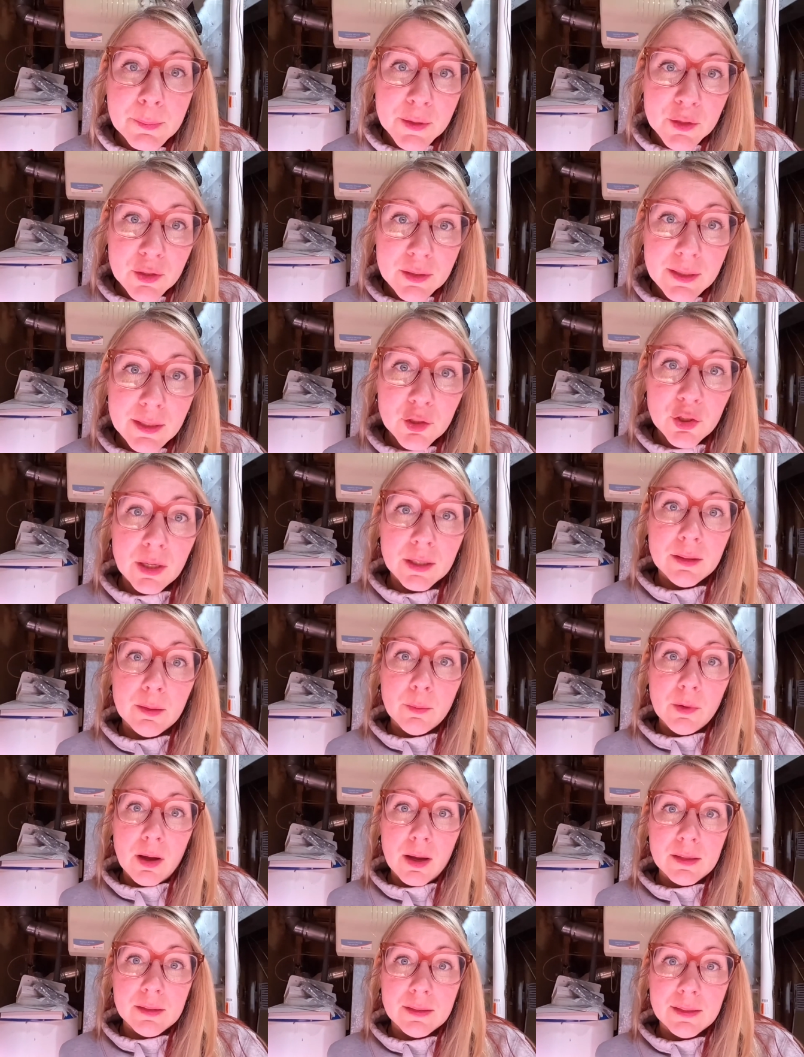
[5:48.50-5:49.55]
as I check them
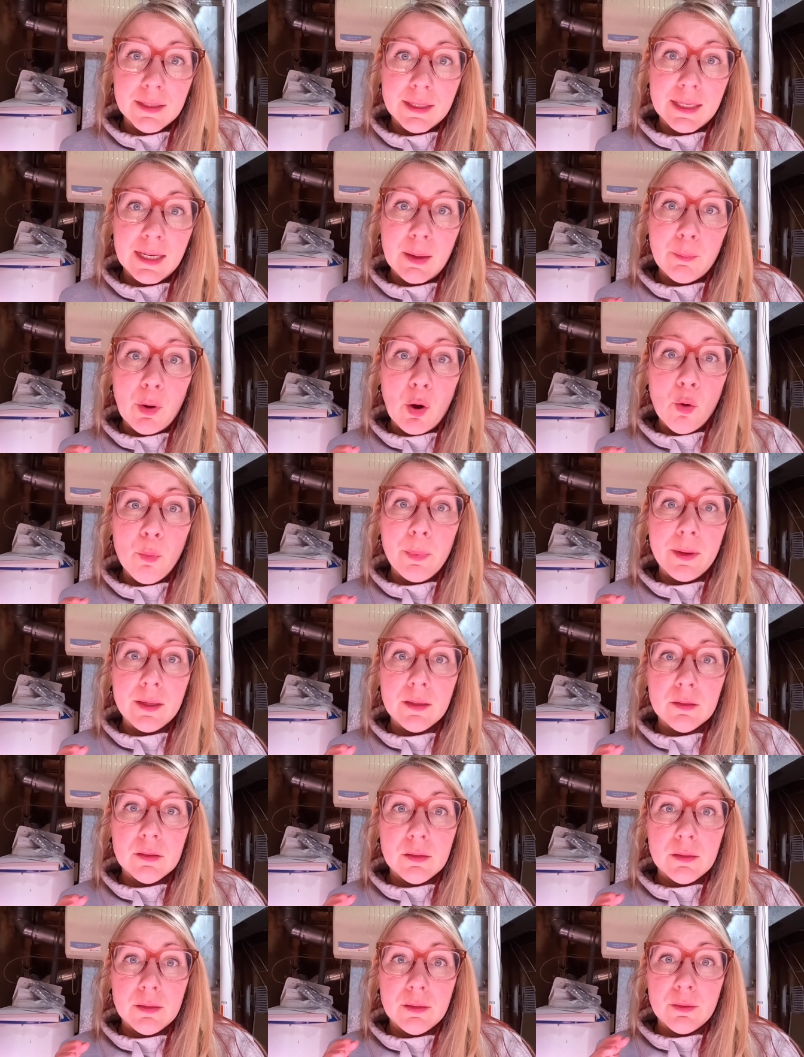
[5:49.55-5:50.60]
constantly and I'm hoping
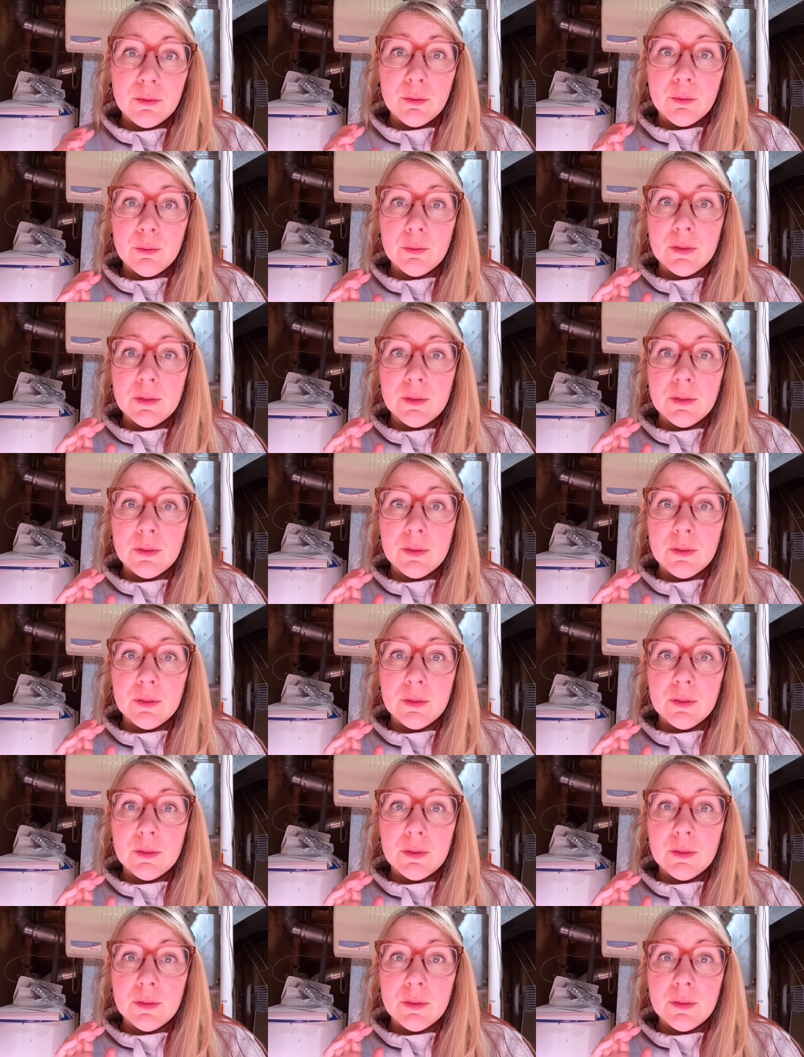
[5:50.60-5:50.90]
to